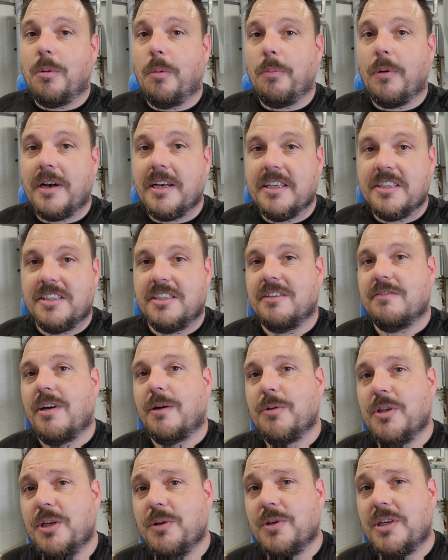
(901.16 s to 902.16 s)
help apprentices
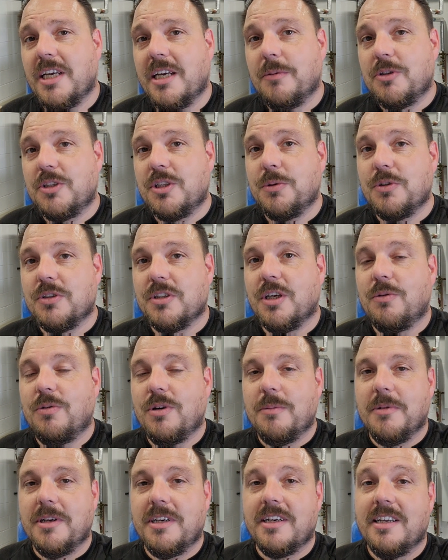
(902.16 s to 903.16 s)
around the UK with tools and
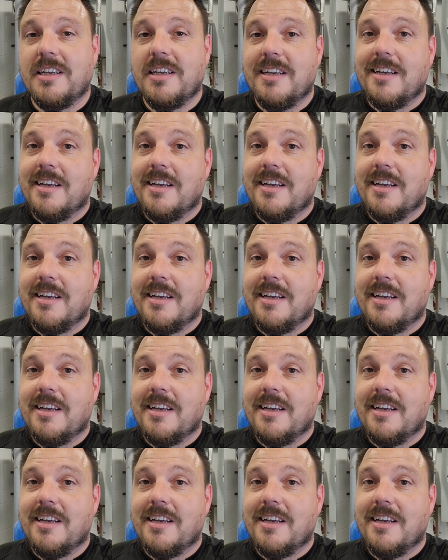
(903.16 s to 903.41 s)
equipment.